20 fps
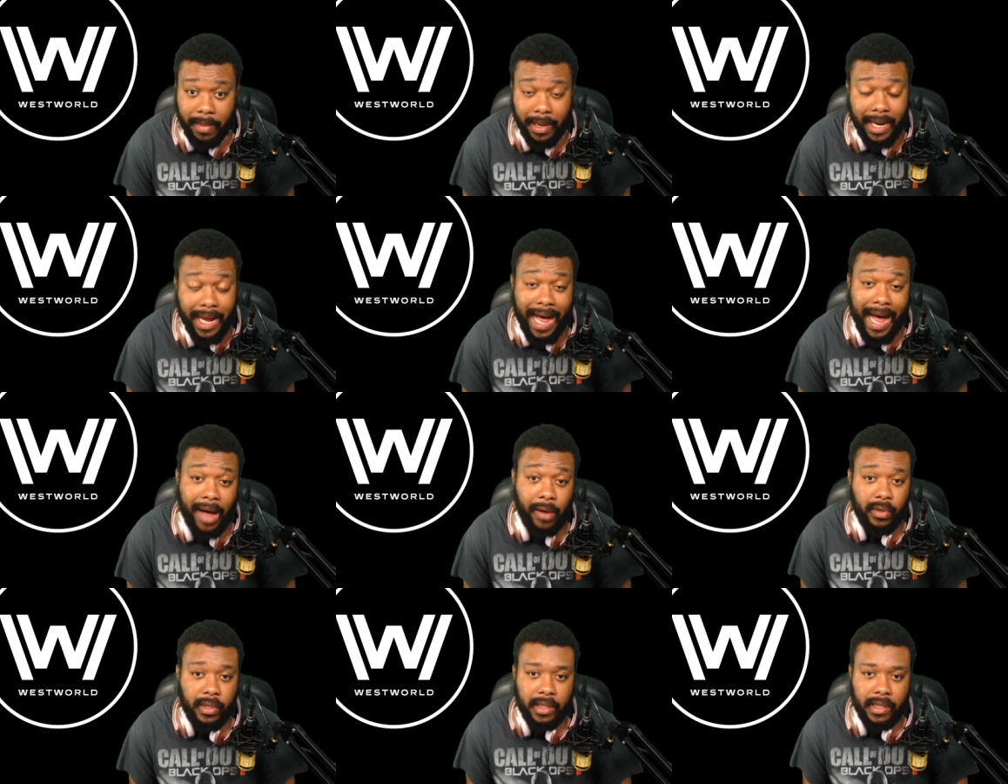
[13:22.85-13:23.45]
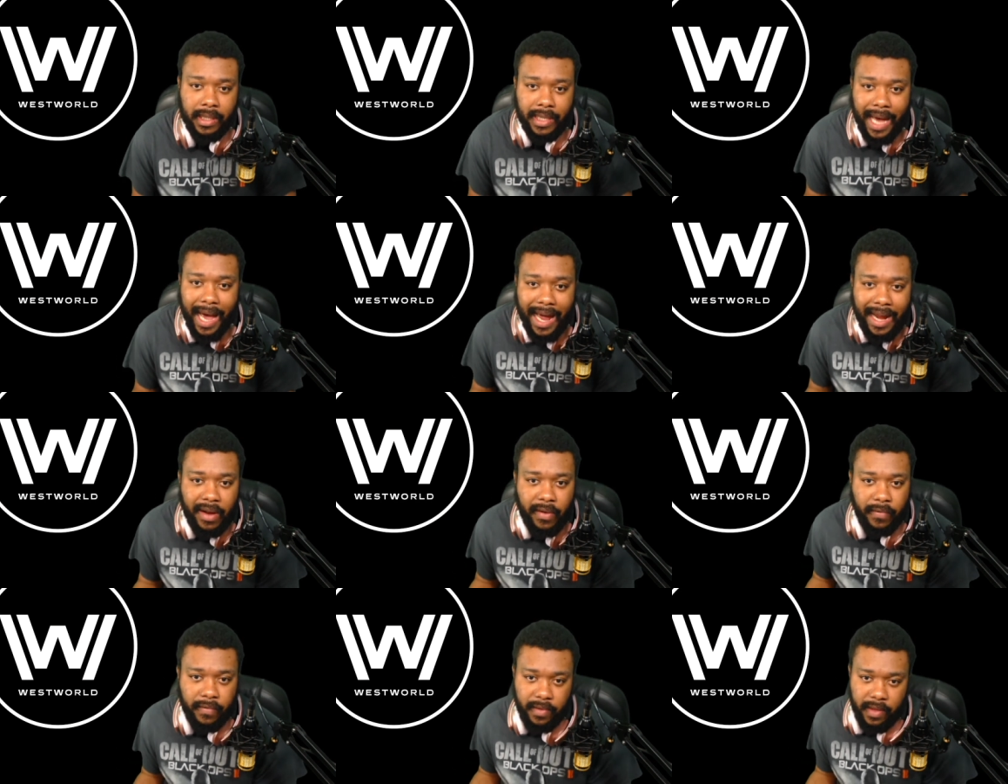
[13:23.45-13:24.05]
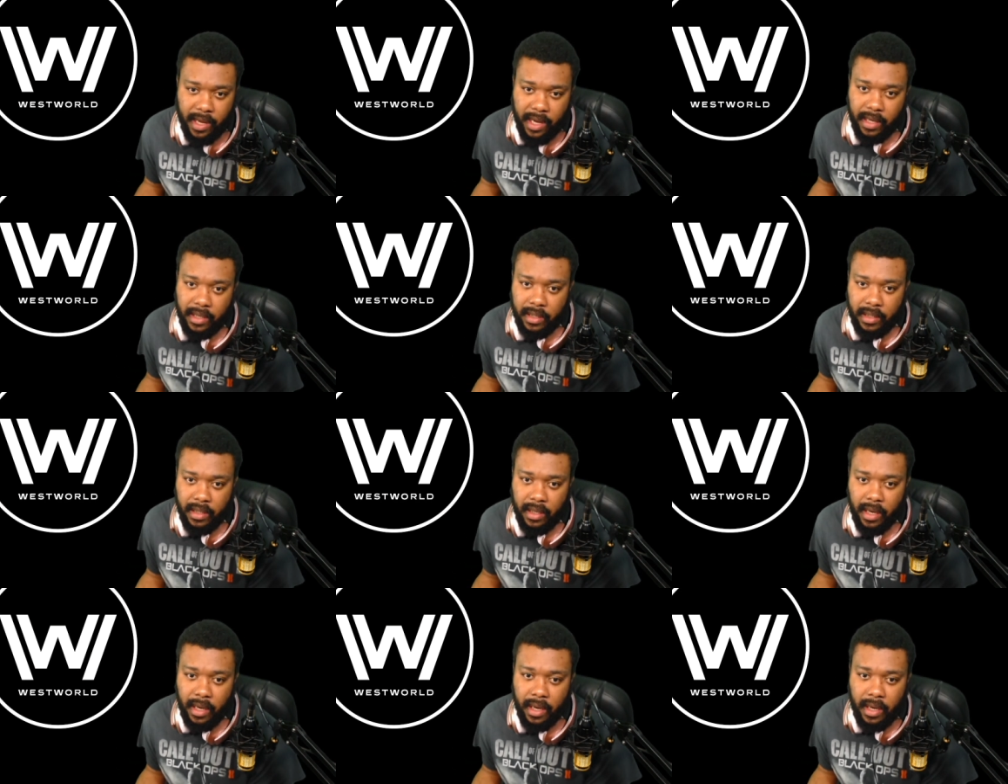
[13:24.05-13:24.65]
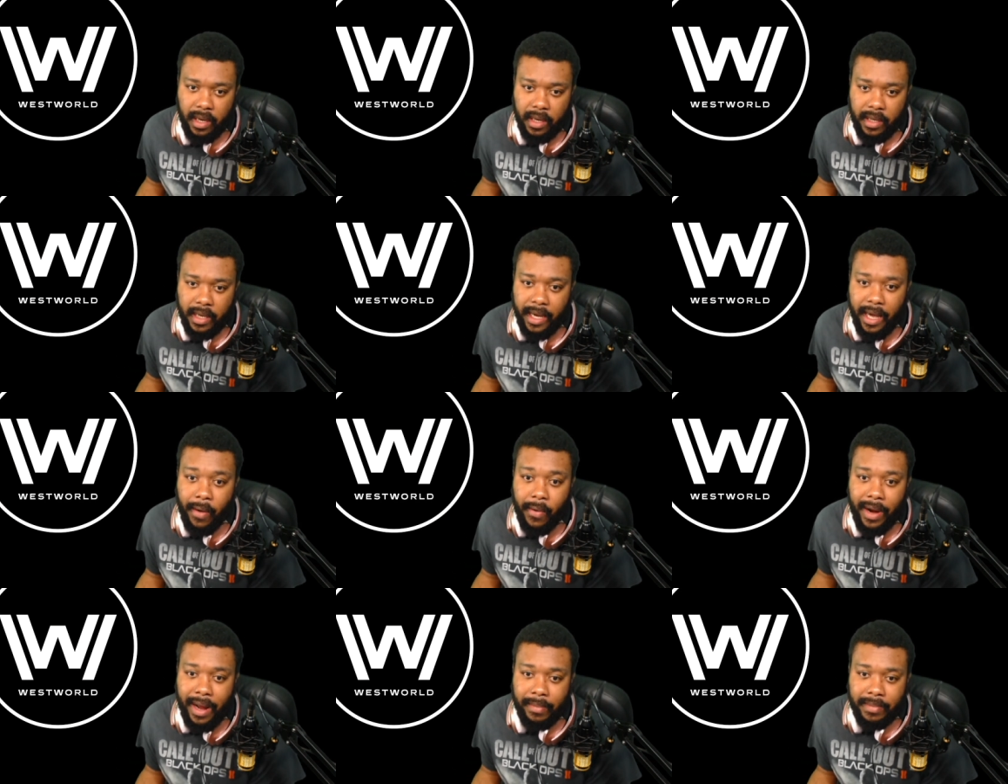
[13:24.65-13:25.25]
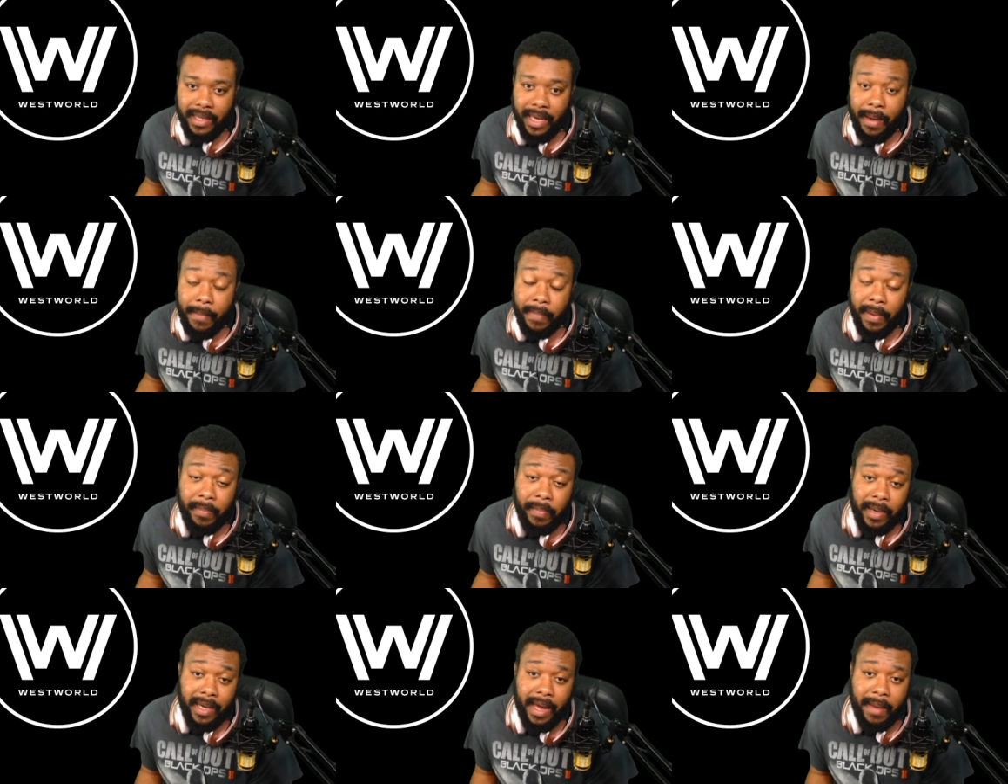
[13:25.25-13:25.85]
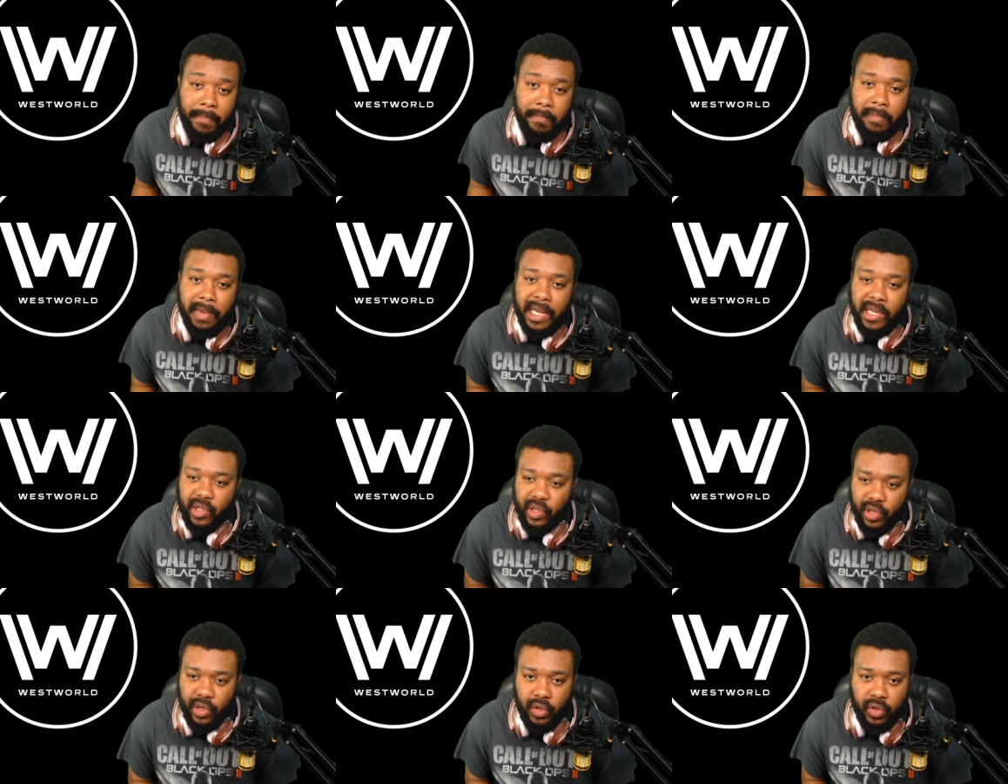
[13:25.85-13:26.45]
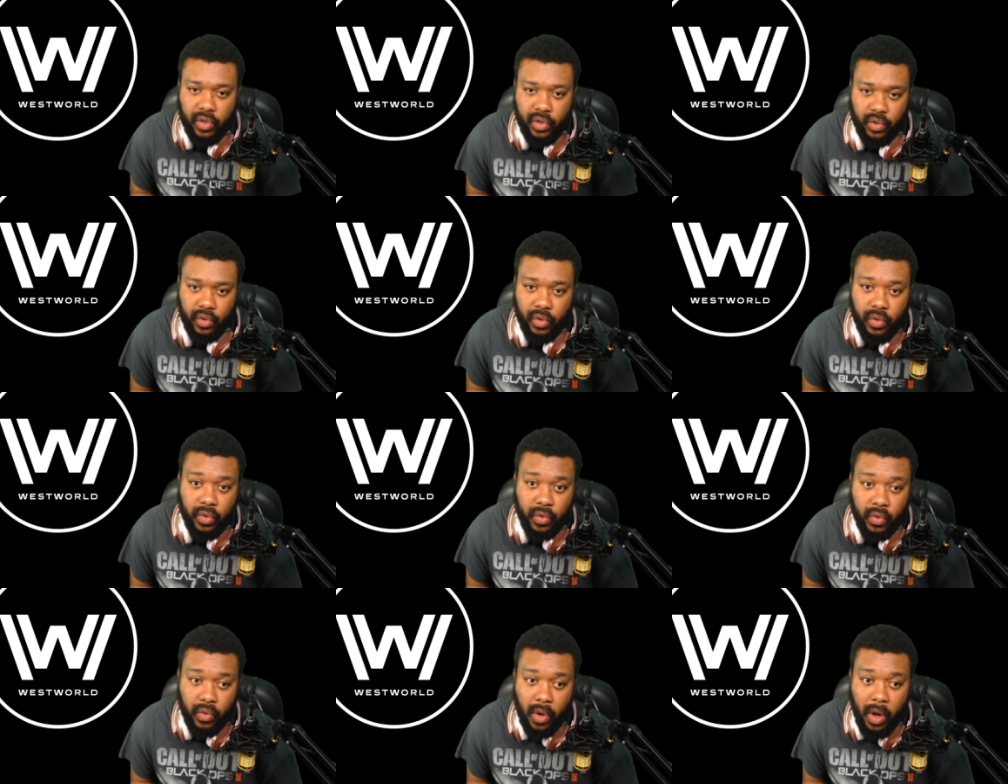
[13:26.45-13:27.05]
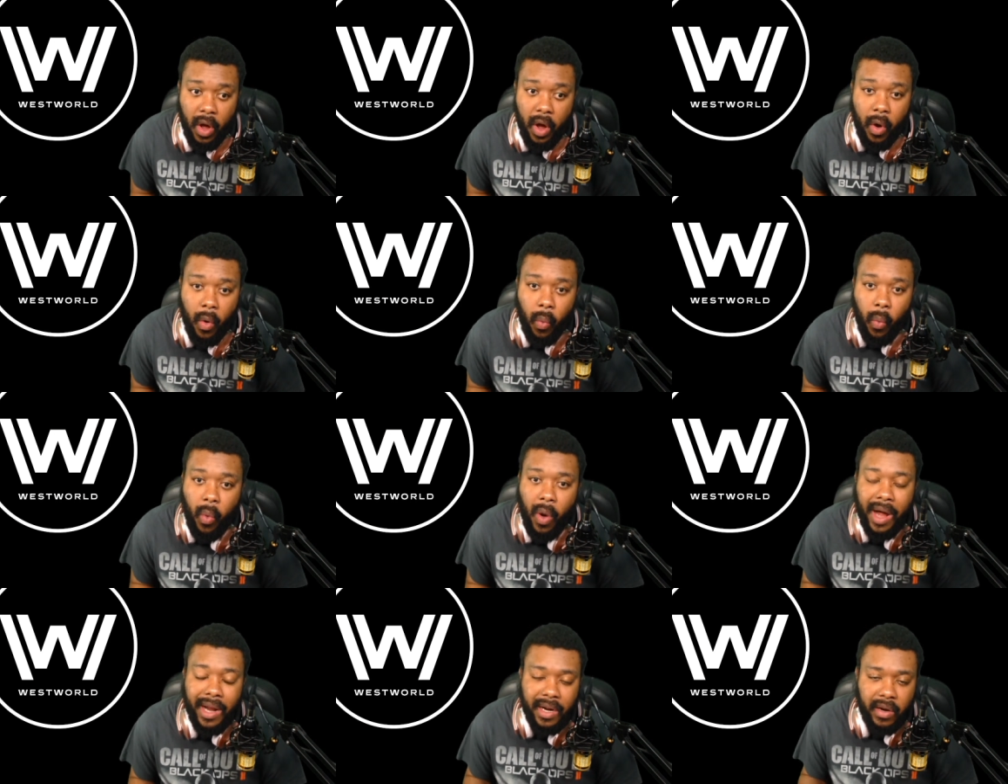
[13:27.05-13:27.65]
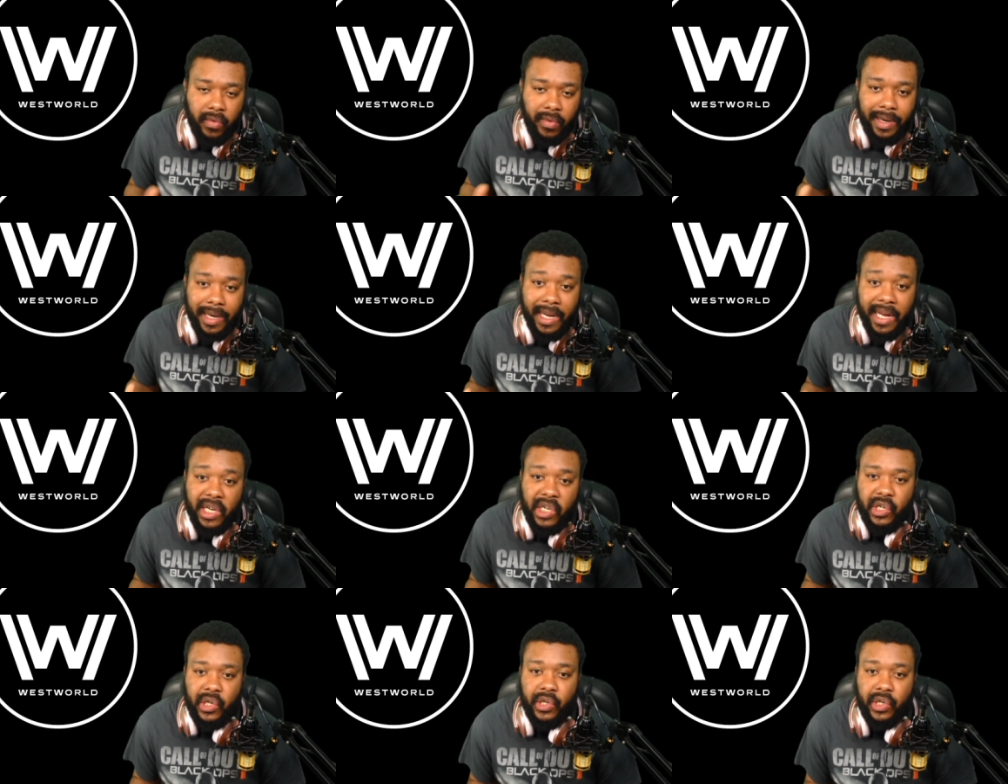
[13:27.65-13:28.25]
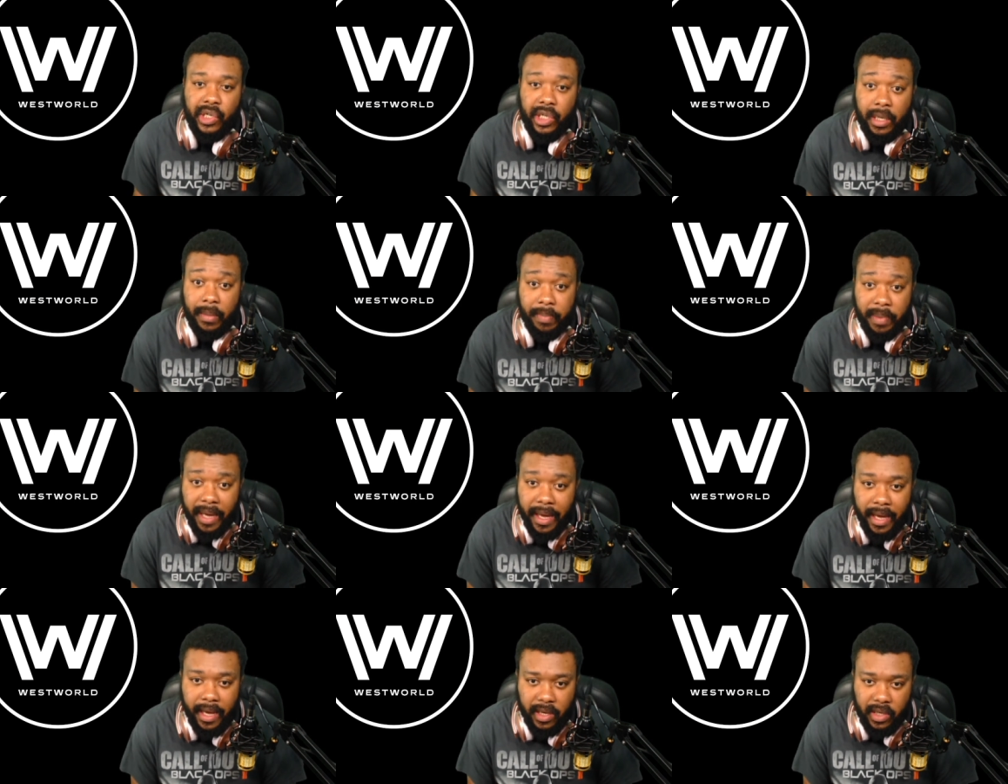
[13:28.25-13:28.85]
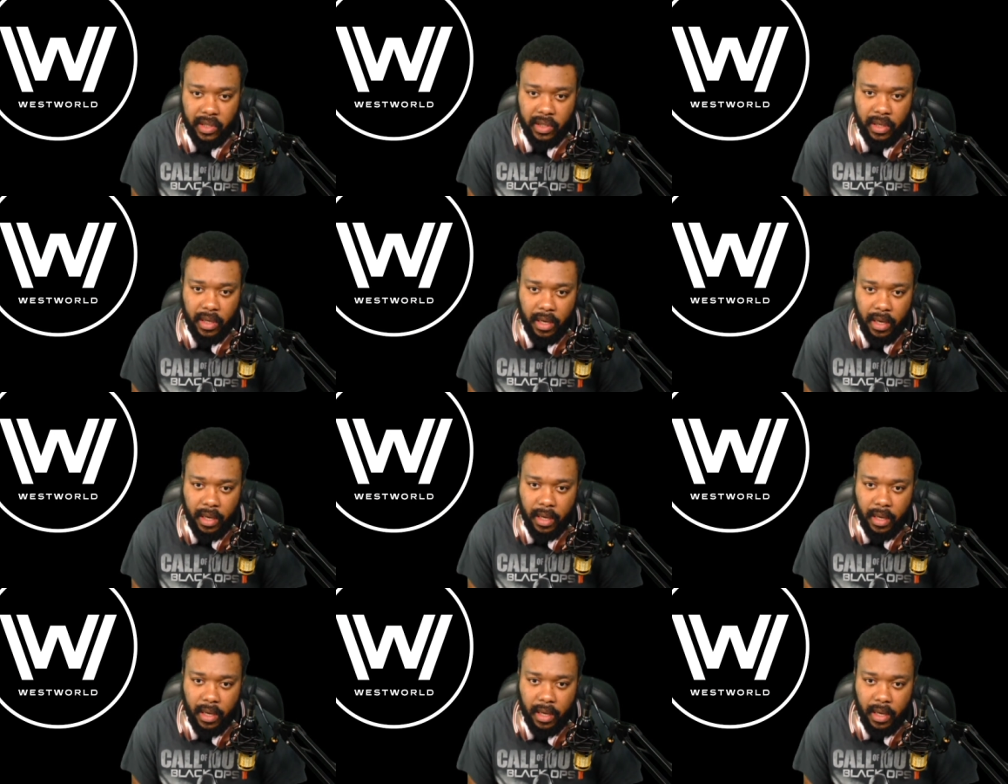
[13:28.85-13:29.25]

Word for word: But outside of this, you get what I'm saying, people can misconstrue what the relationship is.